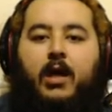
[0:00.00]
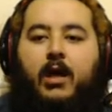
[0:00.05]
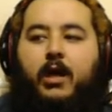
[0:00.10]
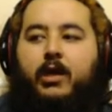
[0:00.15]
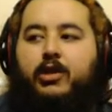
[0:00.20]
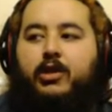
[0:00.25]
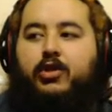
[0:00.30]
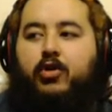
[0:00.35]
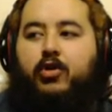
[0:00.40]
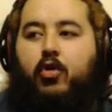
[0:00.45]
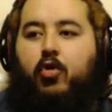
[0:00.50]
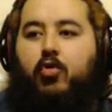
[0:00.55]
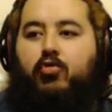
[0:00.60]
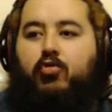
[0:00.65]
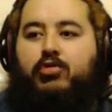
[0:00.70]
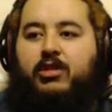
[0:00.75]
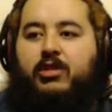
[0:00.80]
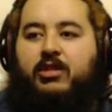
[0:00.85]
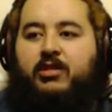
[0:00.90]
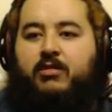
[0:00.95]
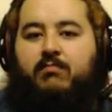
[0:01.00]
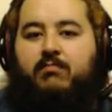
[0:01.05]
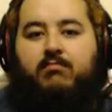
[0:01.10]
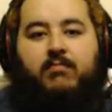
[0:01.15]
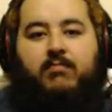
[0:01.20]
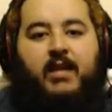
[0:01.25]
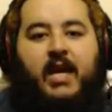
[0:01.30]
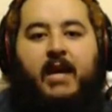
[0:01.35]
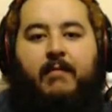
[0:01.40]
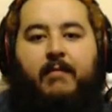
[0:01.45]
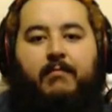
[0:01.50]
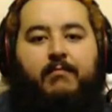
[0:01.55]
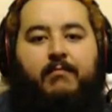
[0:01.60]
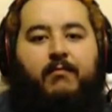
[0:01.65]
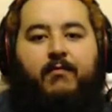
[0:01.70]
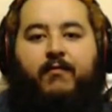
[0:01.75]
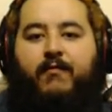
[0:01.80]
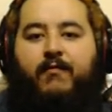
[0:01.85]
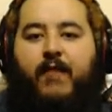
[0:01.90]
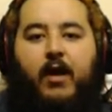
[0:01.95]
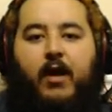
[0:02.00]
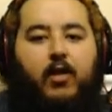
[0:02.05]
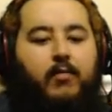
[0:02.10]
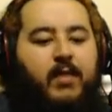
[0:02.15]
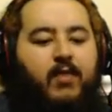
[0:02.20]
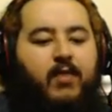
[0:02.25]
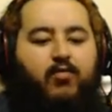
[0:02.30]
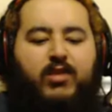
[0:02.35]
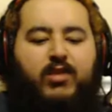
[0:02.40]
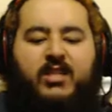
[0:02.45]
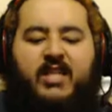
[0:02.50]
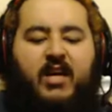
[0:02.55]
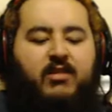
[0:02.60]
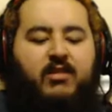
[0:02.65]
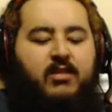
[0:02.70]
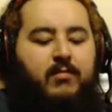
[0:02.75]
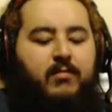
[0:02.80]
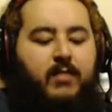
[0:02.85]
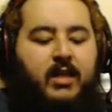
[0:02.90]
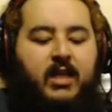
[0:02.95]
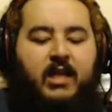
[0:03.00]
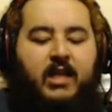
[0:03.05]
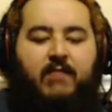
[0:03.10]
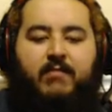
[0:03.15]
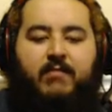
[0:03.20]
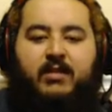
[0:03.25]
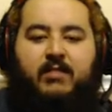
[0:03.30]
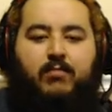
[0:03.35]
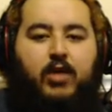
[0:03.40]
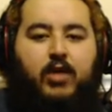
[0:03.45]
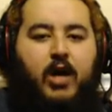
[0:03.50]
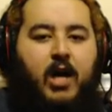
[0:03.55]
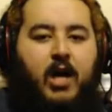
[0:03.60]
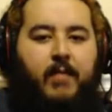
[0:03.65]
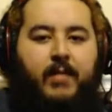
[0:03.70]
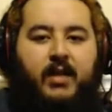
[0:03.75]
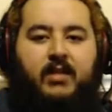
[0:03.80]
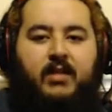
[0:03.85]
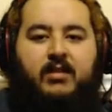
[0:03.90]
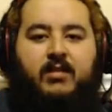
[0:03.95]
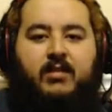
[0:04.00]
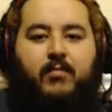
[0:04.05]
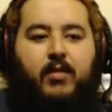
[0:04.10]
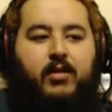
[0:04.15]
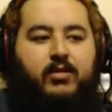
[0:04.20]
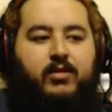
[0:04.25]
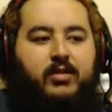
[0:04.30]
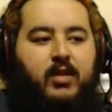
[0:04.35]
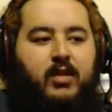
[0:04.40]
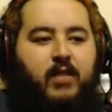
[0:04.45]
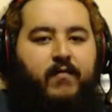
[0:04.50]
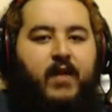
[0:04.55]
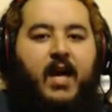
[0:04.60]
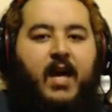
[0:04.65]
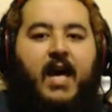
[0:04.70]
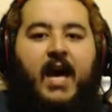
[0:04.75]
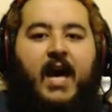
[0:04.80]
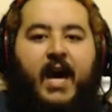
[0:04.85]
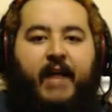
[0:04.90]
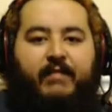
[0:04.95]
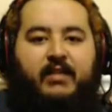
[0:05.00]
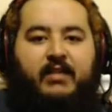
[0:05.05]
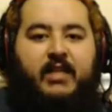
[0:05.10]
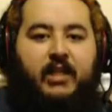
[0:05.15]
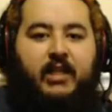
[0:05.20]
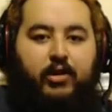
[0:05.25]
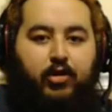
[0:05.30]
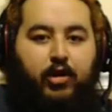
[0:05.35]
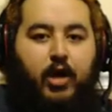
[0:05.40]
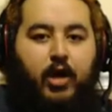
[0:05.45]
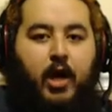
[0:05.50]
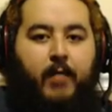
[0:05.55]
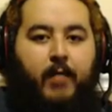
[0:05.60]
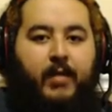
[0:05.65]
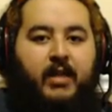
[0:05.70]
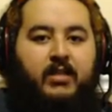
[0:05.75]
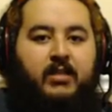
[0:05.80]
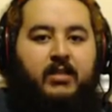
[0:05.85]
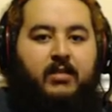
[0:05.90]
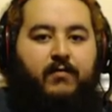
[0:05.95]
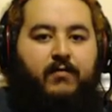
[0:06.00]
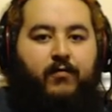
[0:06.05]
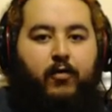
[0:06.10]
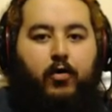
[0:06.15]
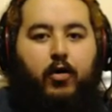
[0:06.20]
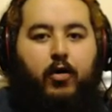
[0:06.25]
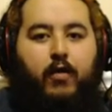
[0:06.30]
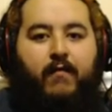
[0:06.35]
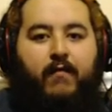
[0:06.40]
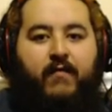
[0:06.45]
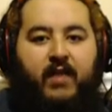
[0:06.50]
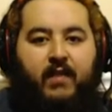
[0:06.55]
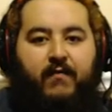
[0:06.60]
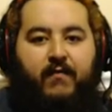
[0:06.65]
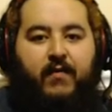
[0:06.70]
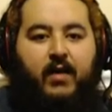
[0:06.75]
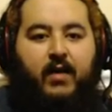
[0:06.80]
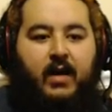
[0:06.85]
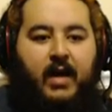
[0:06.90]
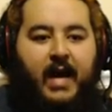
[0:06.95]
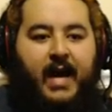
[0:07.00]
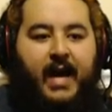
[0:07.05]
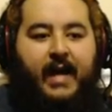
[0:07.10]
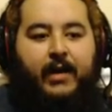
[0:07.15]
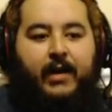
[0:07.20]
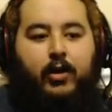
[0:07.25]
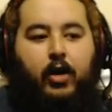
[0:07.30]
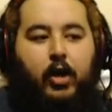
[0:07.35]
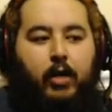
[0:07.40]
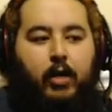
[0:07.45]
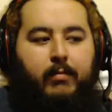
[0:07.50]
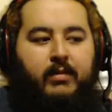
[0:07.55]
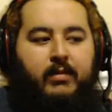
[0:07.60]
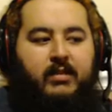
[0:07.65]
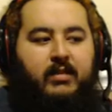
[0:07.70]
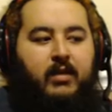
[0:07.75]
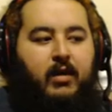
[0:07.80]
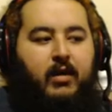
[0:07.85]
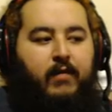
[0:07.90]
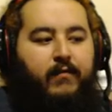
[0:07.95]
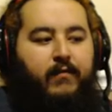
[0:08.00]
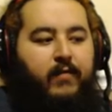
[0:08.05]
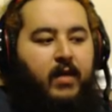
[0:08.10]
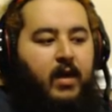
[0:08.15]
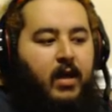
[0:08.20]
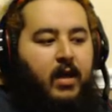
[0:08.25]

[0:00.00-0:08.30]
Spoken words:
So just, yeah, follow me, reach out to me, leave me some comments, some other stuff. I've seen your comments for FIFA, iDarb, and stuff.